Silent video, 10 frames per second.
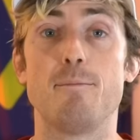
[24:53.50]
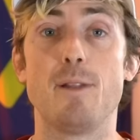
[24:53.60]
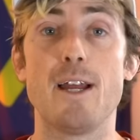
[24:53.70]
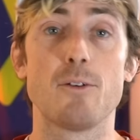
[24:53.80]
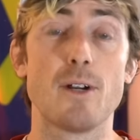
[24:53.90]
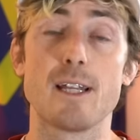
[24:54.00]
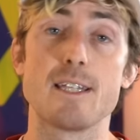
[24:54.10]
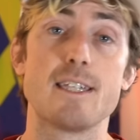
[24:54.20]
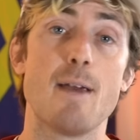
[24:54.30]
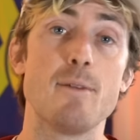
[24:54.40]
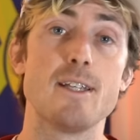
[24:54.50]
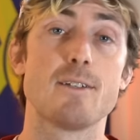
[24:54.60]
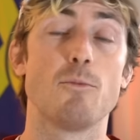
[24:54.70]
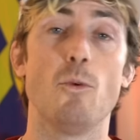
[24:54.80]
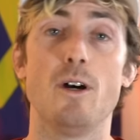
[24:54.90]
Playing ring in
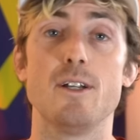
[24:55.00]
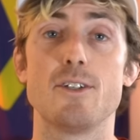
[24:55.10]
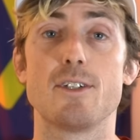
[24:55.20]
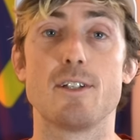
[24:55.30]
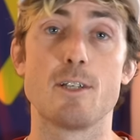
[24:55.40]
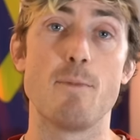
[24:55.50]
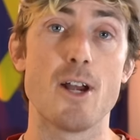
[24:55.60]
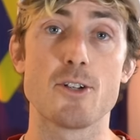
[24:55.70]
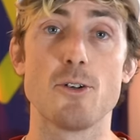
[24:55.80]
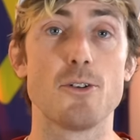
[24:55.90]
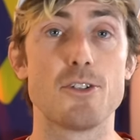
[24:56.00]
semis was special.